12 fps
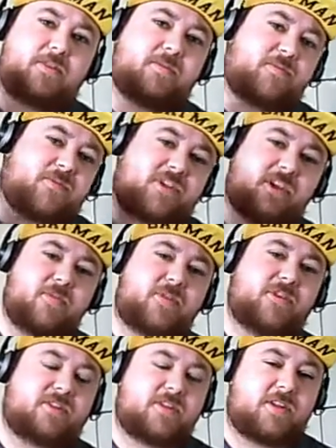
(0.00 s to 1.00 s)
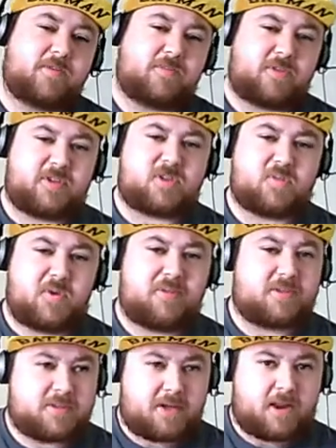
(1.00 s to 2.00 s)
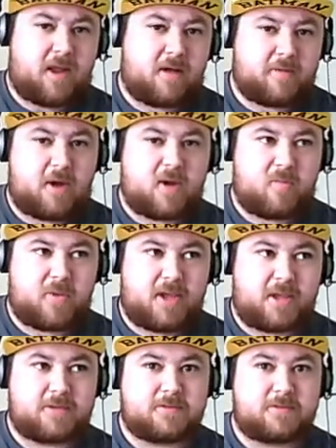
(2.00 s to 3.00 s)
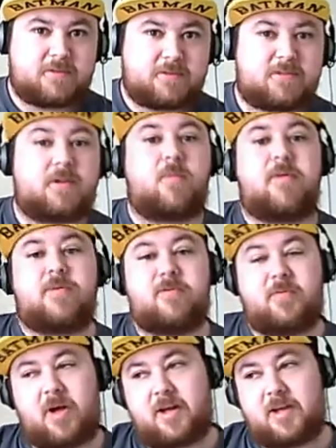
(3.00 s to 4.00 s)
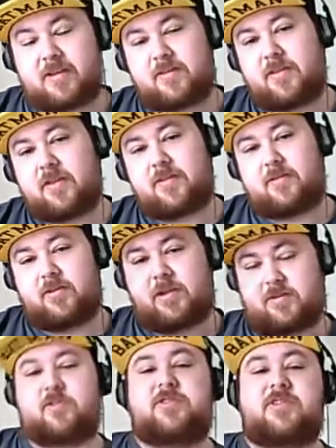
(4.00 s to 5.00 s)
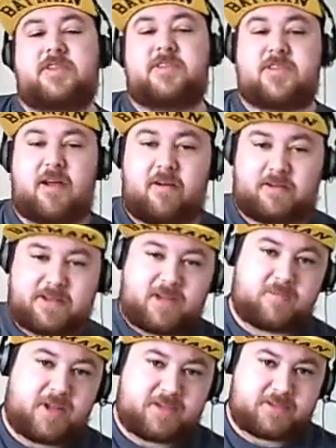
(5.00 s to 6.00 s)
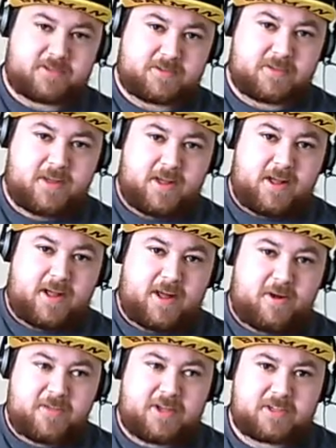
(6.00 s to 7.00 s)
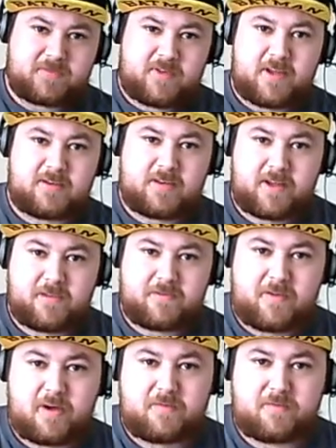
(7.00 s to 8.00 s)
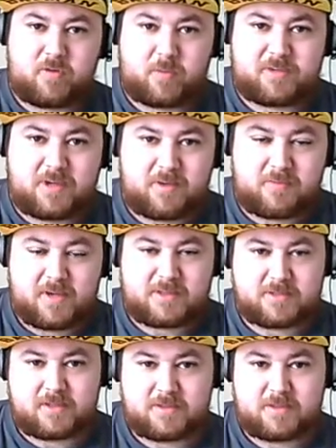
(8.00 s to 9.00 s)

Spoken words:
demons and the spirits that are kind of being summoned by the atrocities that are taking place on the Isfahan 5 drop site massacre.